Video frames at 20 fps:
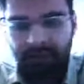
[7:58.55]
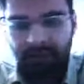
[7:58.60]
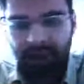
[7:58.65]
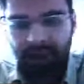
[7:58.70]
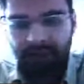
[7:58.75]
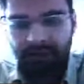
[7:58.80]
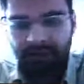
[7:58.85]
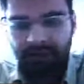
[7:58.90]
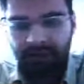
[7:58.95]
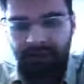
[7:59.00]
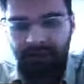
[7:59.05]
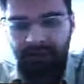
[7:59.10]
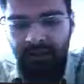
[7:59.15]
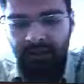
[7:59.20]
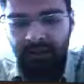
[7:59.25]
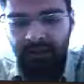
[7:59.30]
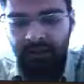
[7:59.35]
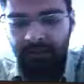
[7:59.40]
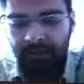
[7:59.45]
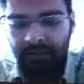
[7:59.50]
And
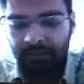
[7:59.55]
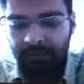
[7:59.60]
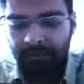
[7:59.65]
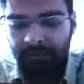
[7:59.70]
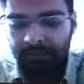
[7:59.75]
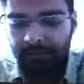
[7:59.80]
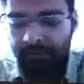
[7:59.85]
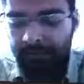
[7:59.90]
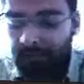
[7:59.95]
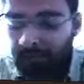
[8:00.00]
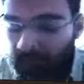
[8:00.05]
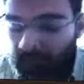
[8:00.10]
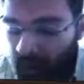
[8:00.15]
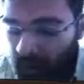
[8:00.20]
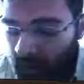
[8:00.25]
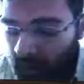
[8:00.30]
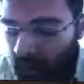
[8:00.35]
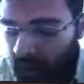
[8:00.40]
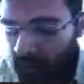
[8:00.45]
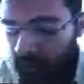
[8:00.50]

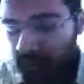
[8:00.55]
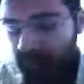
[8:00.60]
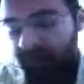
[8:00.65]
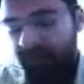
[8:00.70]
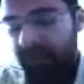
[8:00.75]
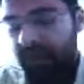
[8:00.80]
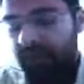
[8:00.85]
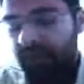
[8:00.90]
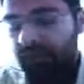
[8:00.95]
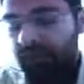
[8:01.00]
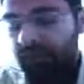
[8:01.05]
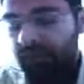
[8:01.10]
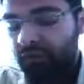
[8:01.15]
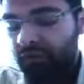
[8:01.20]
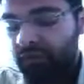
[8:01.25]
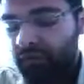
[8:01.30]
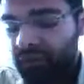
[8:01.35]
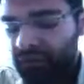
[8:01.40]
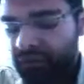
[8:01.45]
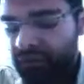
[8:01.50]
now what we try to
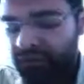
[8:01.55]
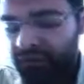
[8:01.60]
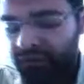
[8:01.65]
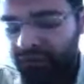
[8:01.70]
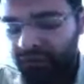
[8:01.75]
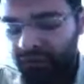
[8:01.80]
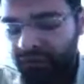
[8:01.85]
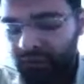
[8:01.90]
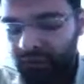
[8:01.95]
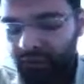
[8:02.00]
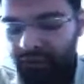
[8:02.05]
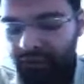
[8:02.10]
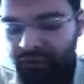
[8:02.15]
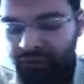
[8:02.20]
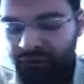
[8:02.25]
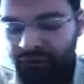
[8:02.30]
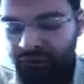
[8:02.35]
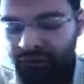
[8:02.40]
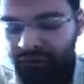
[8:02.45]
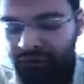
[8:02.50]
do is to
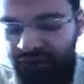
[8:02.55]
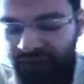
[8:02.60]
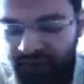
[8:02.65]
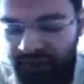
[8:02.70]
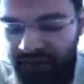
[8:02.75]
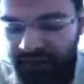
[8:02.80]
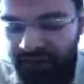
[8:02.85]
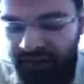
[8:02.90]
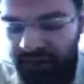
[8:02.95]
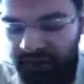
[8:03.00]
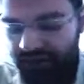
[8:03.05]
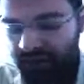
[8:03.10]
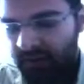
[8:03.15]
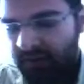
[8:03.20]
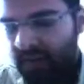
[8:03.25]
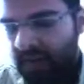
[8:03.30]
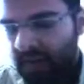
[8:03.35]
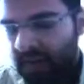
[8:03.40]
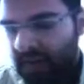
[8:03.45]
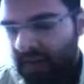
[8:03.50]
change
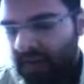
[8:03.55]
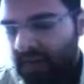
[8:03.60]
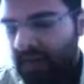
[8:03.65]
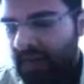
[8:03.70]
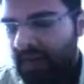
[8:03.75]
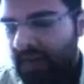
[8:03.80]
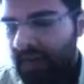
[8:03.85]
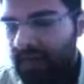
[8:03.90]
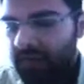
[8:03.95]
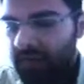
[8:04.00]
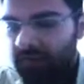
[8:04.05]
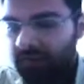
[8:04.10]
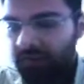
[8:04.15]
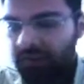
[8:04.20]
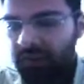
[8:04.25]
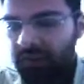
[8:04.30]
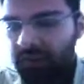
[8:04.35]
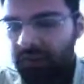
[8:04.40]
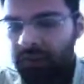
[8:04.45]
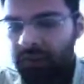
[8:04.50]
some of
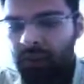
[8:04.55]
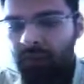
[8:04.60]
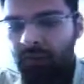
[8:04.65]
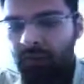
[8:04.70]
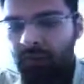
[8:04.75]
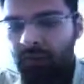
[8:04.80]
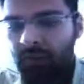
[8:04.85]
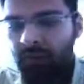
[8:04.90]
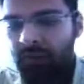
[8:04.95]
our